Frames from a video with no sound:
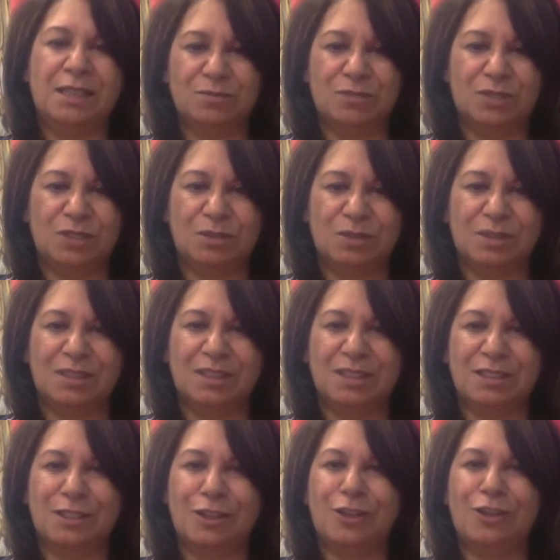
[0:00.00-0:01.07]
So
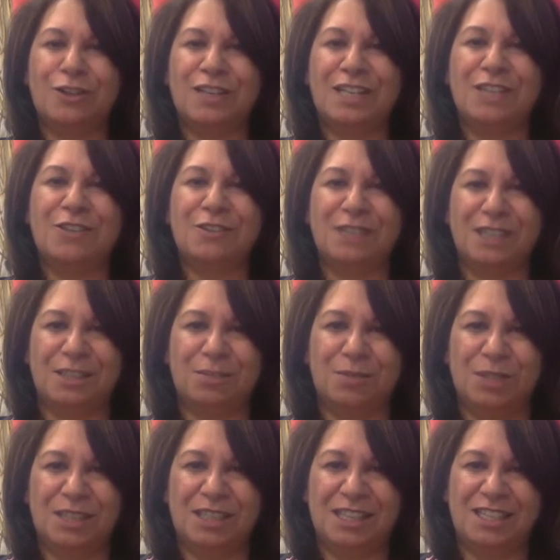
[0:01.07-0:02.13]
there's a lot of indirect
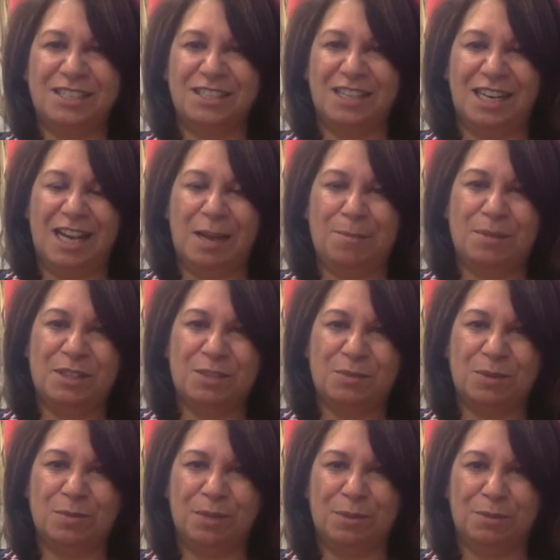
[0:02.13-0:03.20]
communication that happens
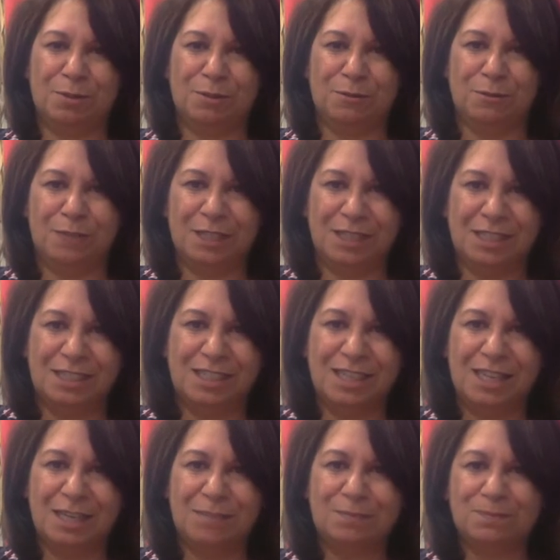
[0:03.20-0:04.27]
when people are feeling
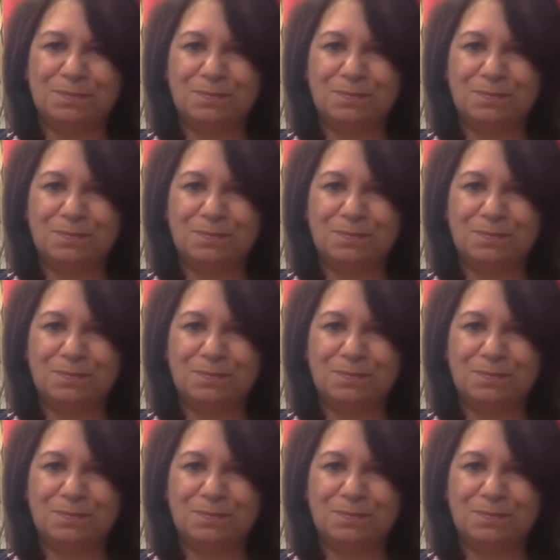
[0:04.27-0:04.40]
shame.